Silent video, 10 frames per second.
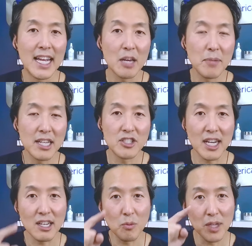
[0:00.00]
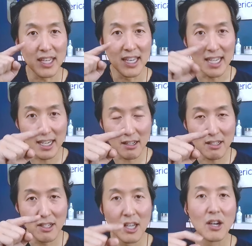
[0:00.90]
They can be injected with a
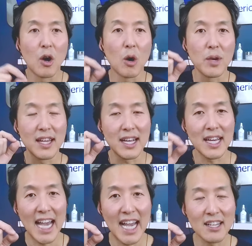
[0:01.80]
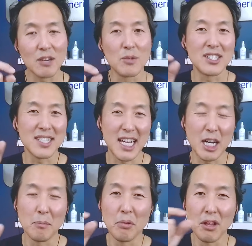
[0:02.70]
needle or with a cannula, which is
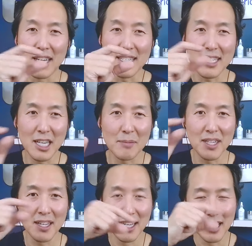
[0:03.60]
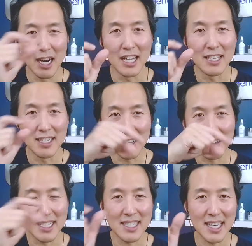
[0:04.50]
like a blunt tipped uh,
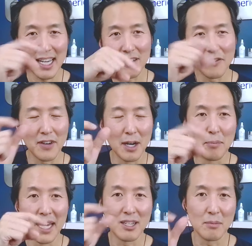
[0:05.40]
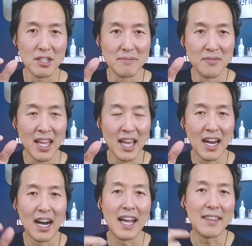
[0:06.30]
needle that's kind of uh, bendable.
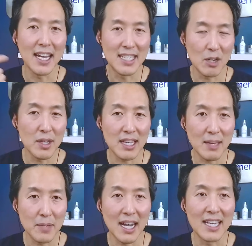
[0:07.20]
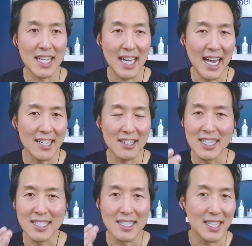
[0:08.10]
Uh, and the idea with, behind a
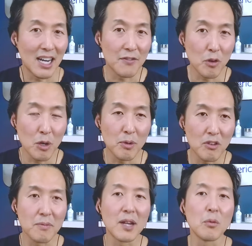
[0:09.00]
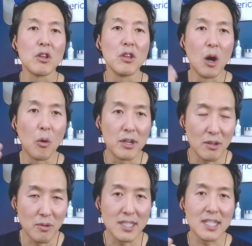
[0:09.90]
cannula is it's not foolproof, but it will lower
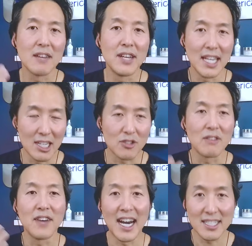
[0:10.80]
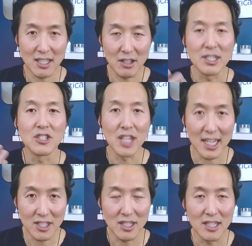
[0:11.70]
your risk of an intravascular
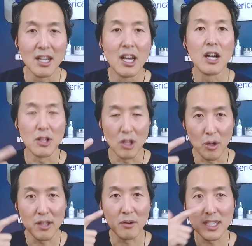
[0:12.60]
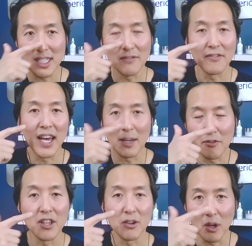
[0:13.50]
injection, lower the risk of
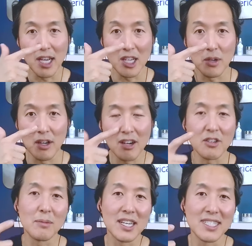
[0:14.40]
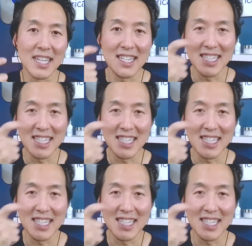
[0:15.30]
that filler going into an artery because the